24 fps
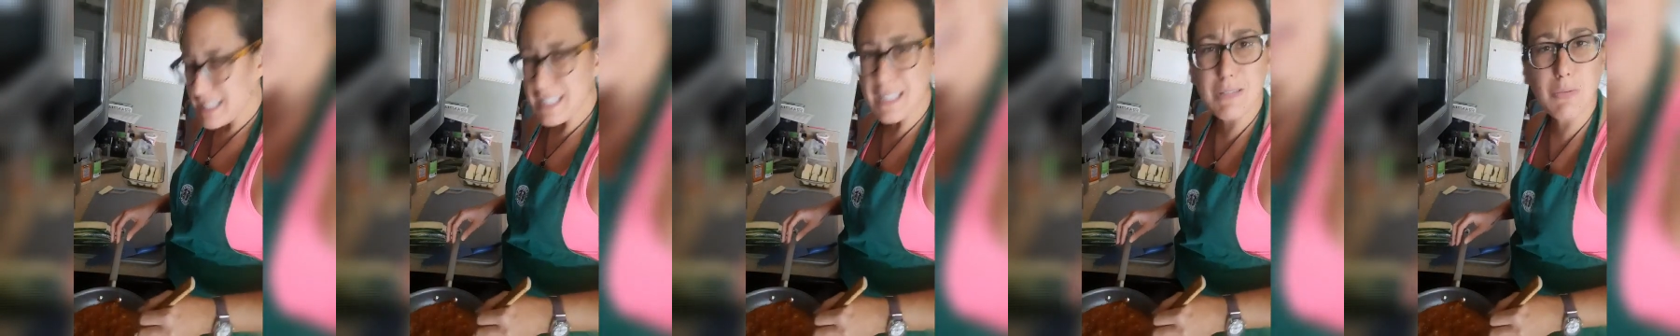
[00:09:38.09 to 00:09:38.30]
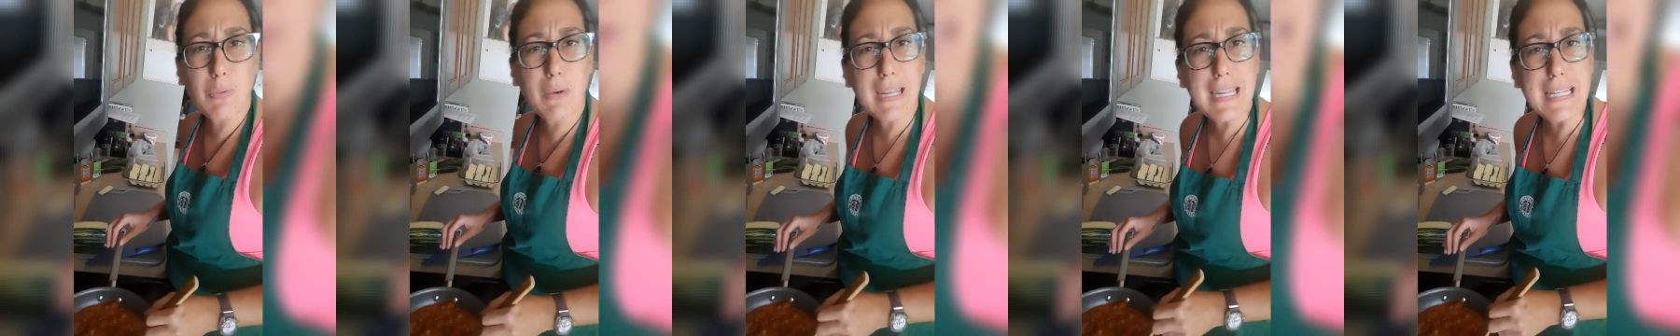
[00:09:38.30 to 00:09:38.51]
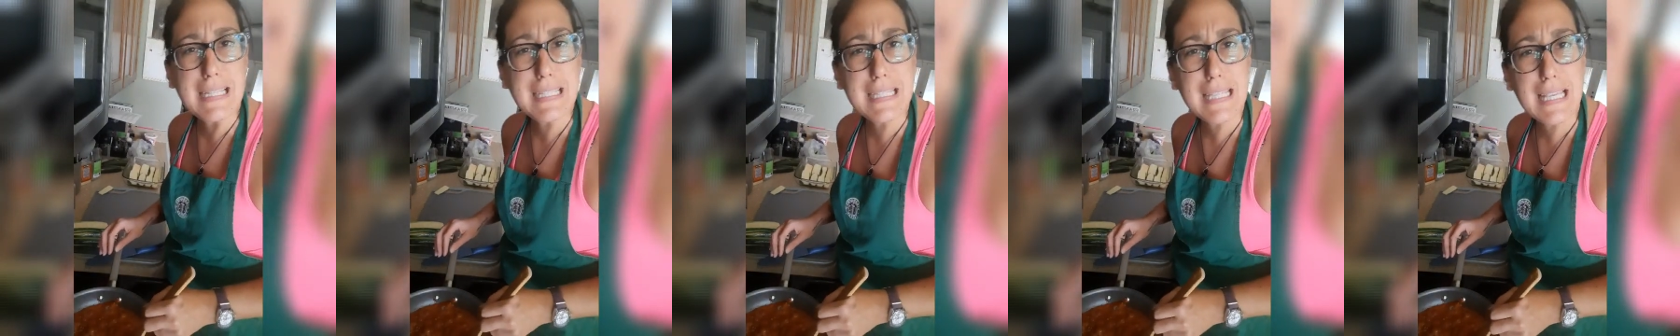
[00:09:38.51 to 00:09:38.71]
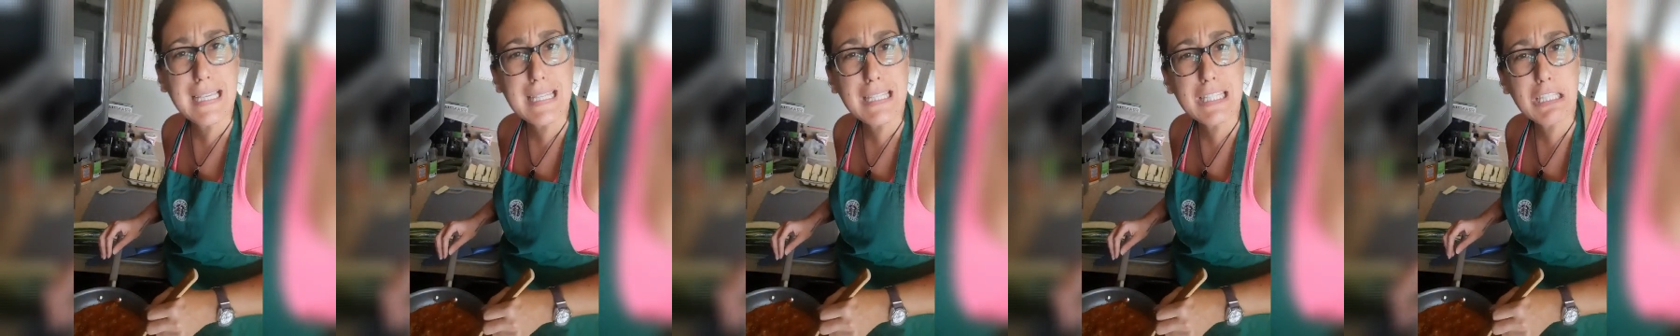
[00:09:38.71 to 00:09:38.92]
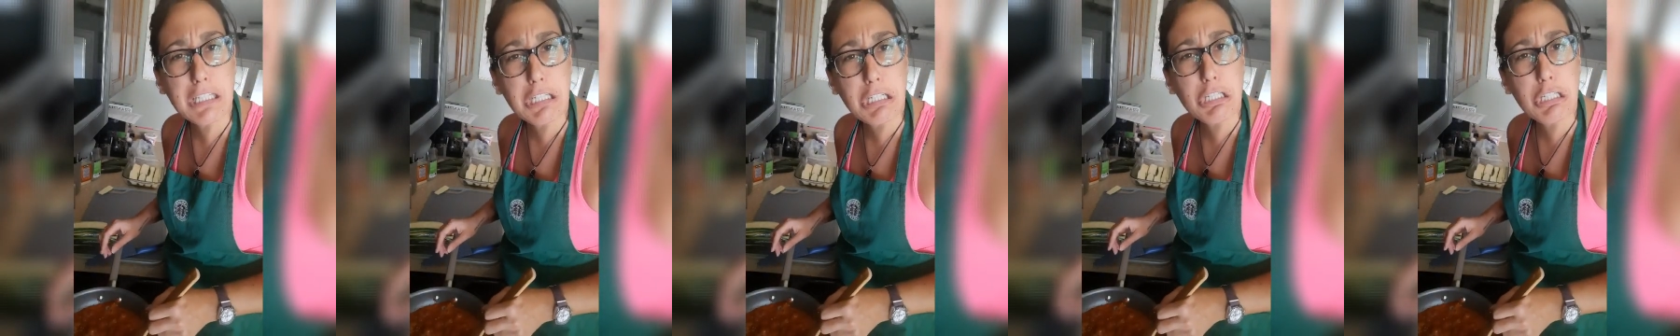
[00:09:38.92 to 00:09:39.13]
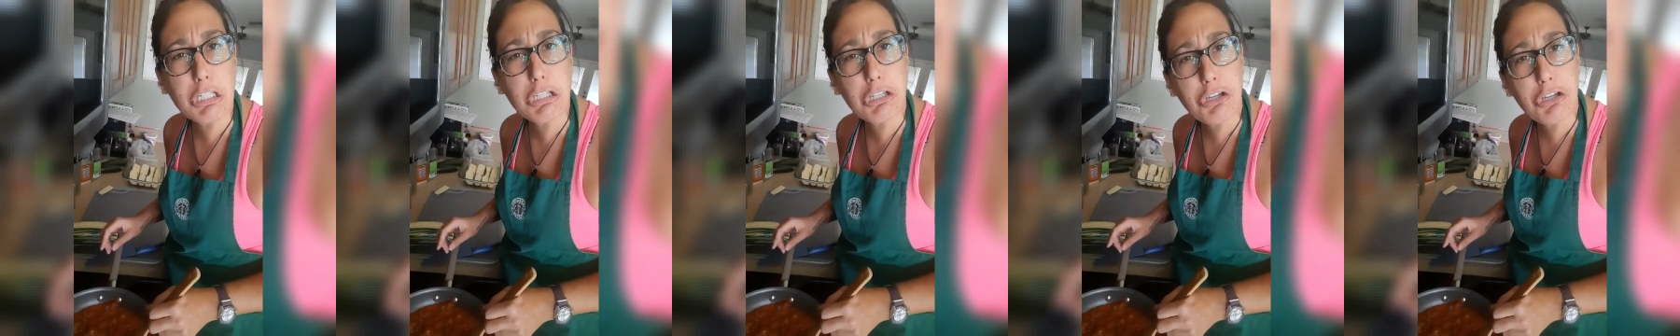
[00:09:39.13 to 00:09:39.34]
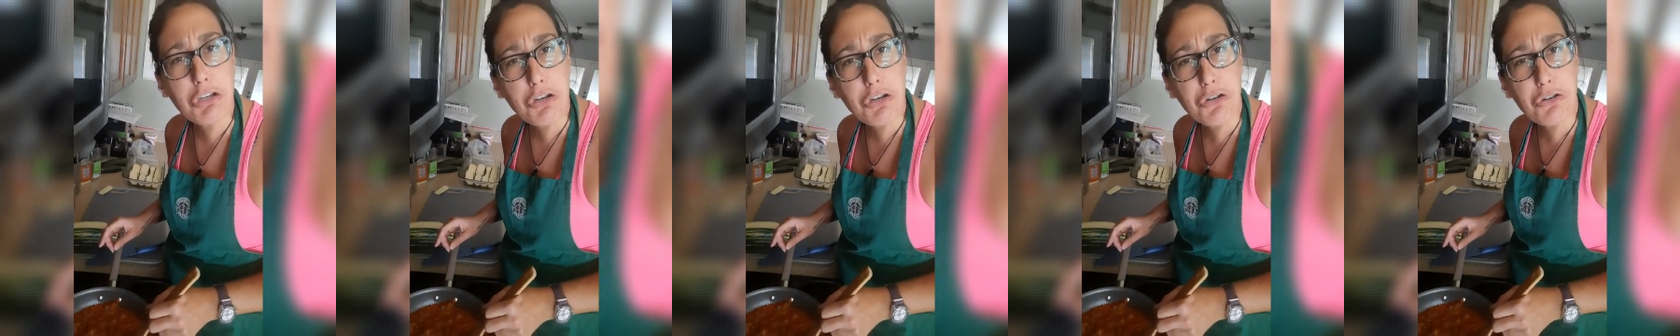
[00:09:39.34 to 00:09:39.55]
It's what it says to
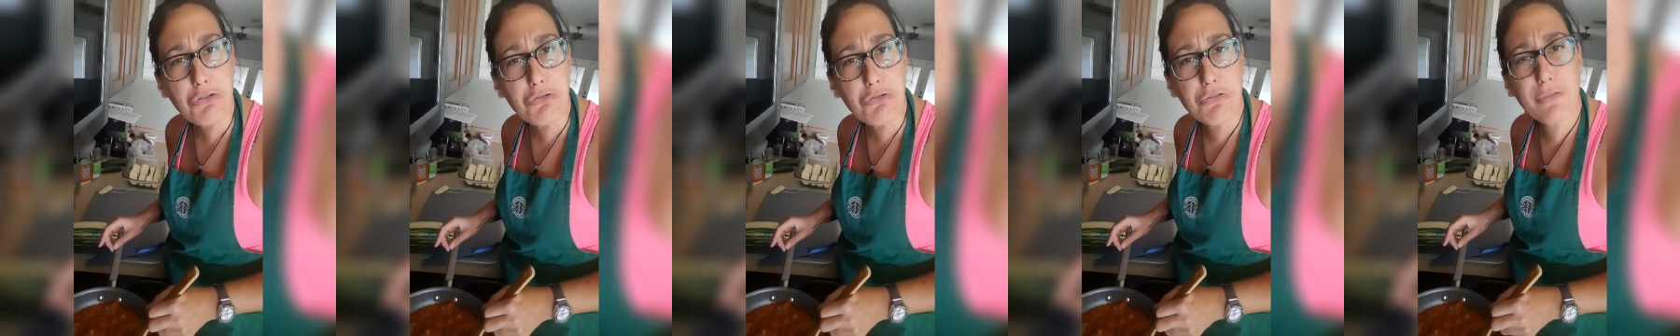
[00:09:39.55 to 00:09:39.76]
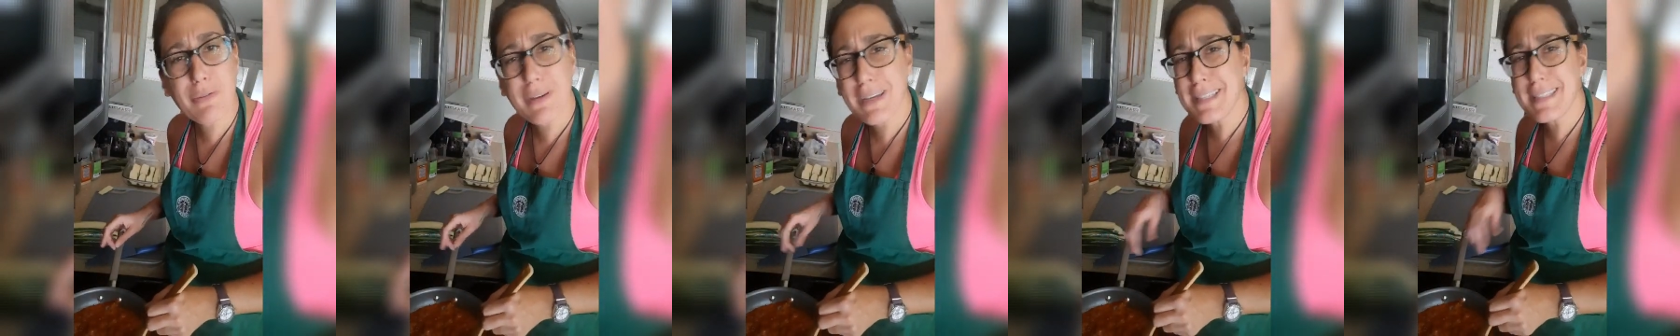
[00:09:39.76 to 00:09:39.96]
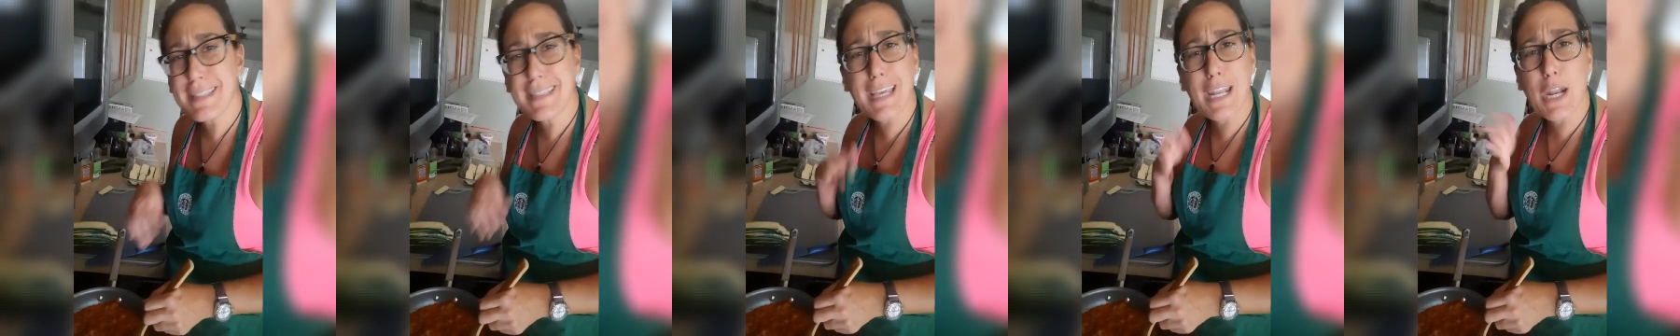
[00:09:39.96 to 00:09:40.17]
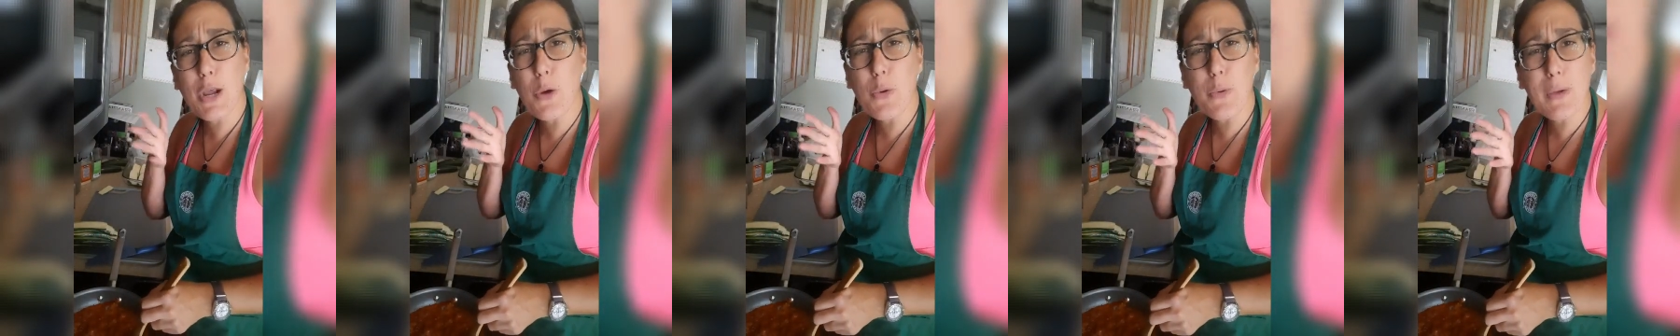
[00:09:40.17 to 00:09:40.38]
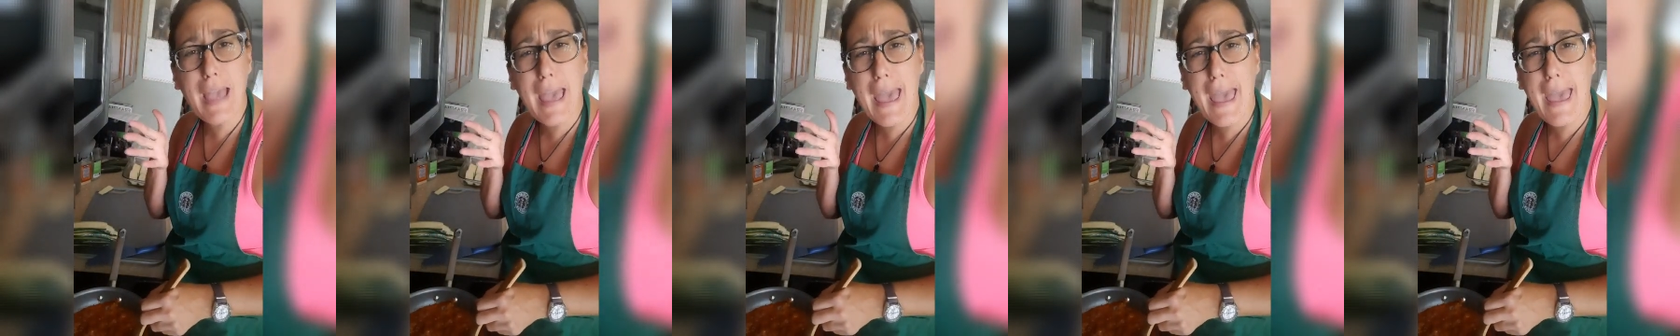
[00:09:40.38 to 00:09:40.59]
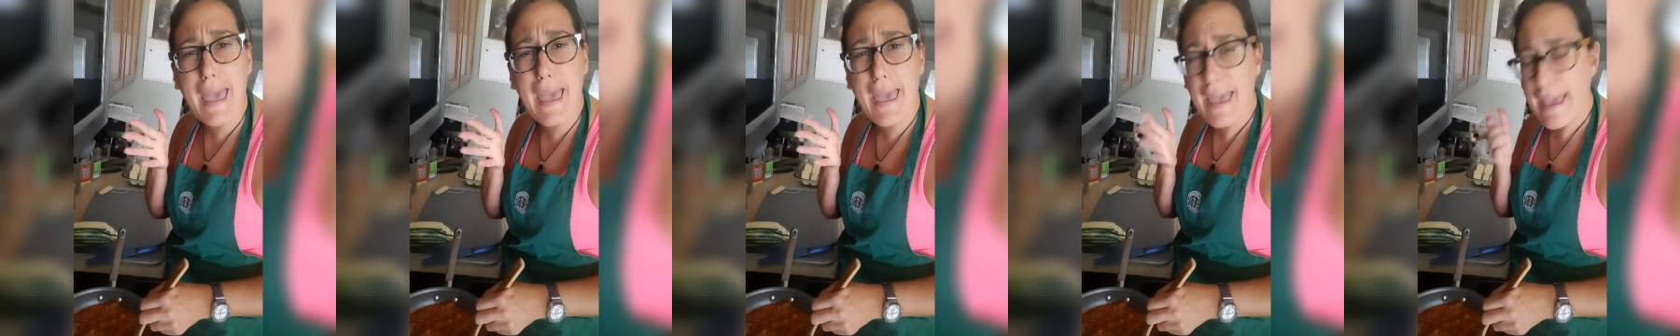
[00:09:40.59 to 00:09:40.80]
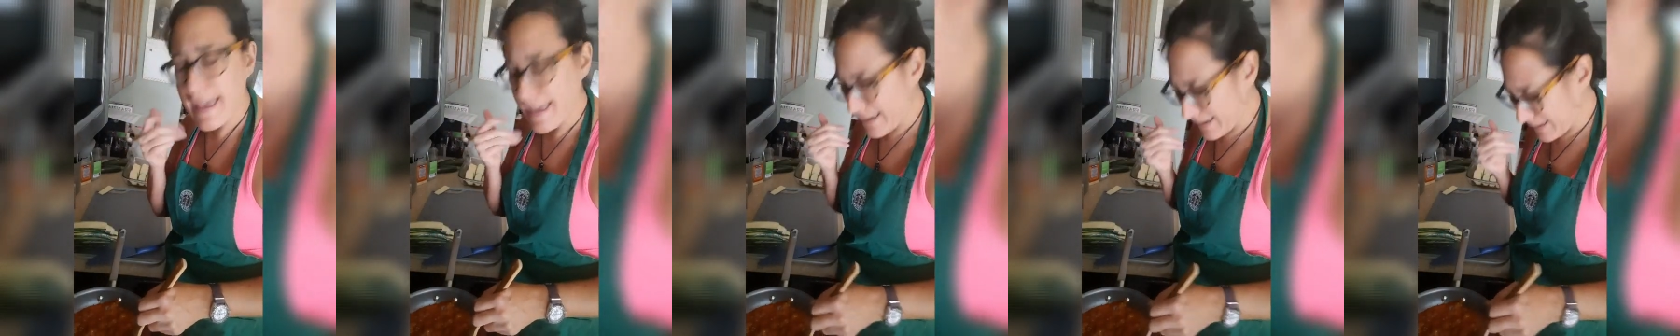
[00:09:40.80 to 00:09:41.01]
do. It's what it said,
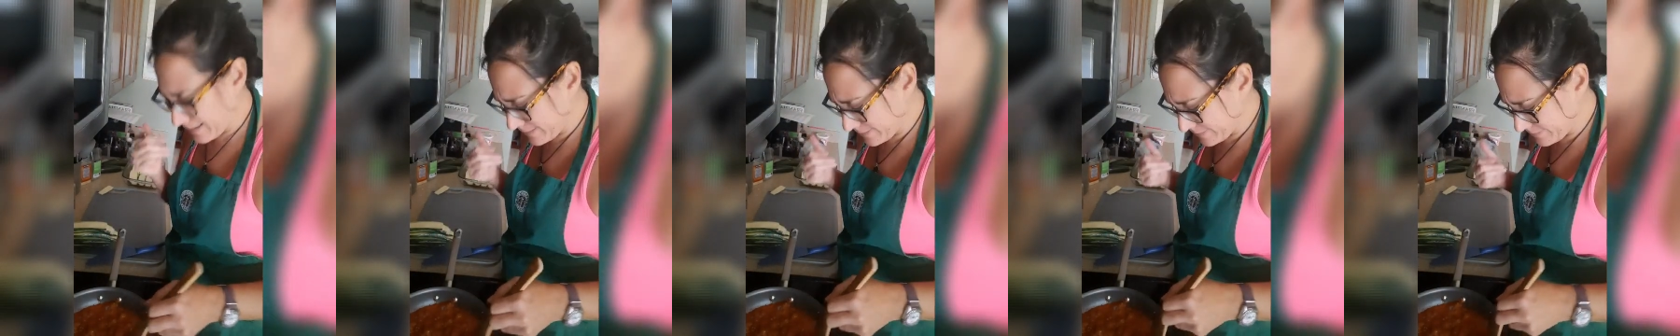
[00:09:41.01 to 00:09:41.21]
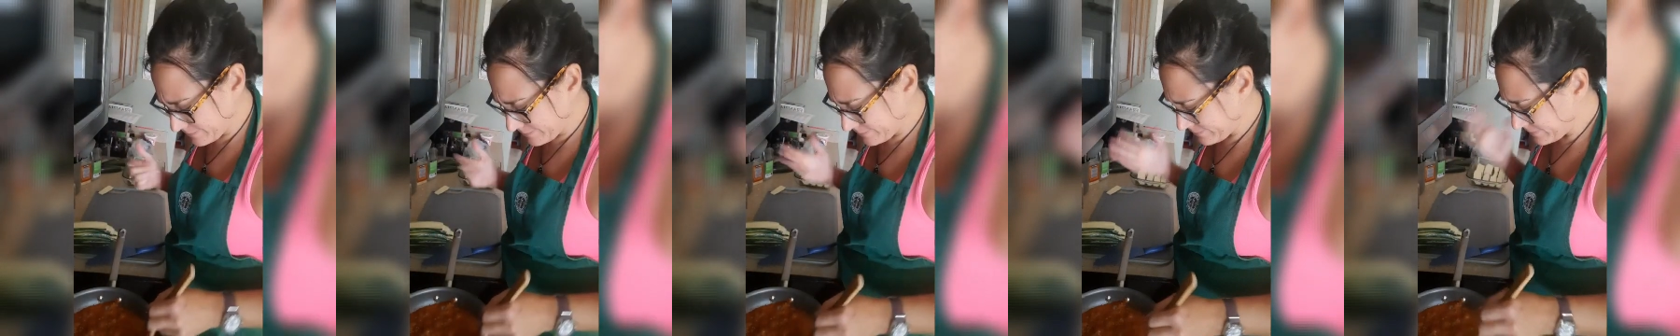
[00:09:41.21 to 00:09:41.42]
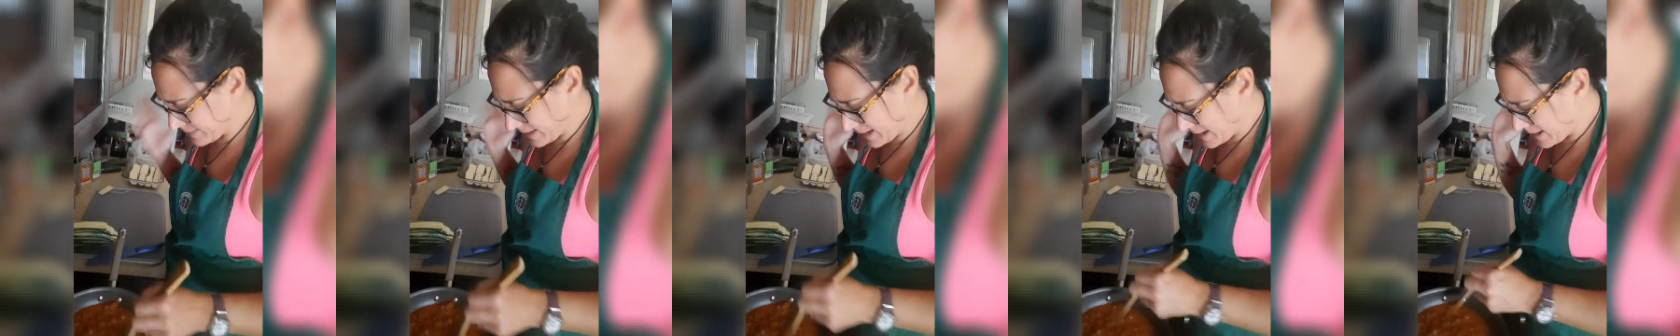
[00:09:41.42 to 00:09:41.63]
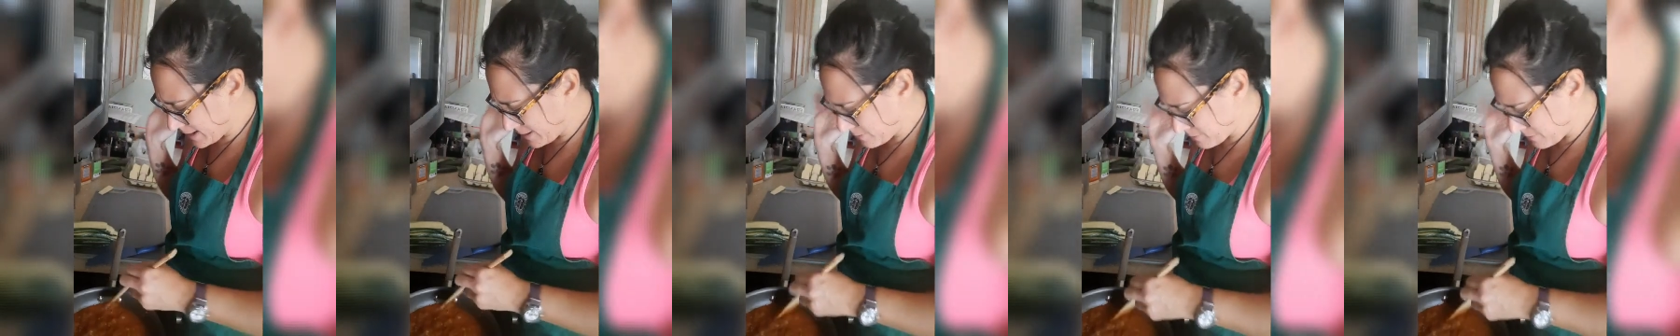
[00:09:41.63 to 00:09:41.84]
okay. I